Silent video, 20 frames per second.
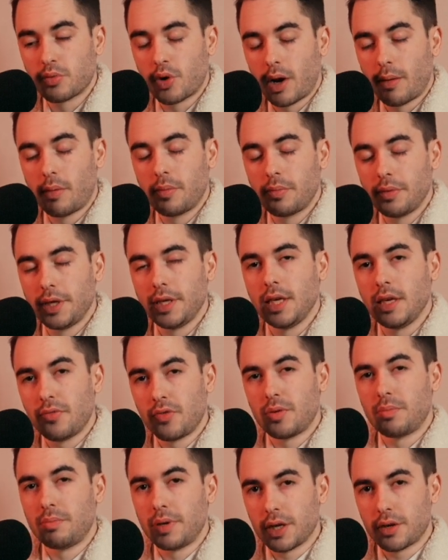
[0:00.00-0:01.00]
probably
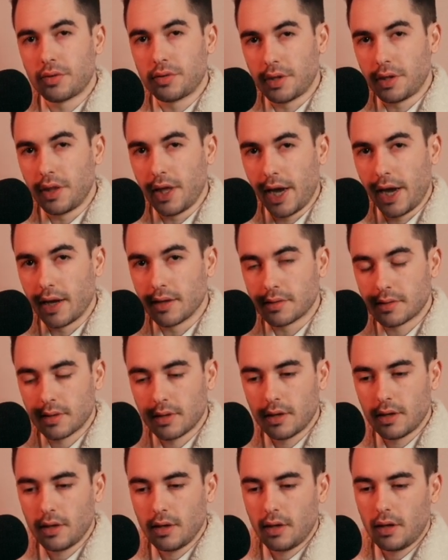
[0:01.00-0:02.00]
even bigger than that,
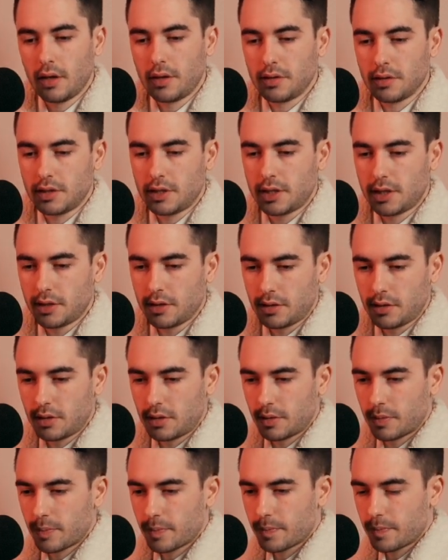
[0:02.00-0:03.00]

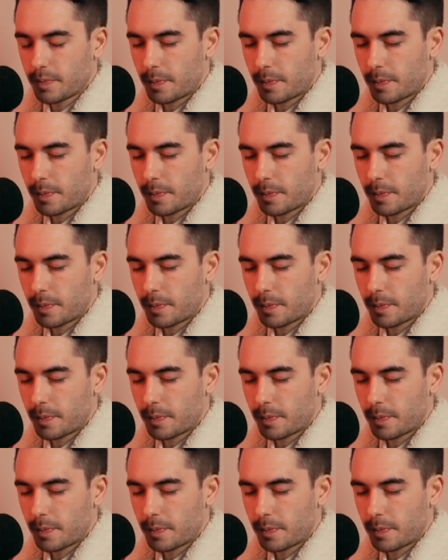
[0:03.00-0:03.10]
until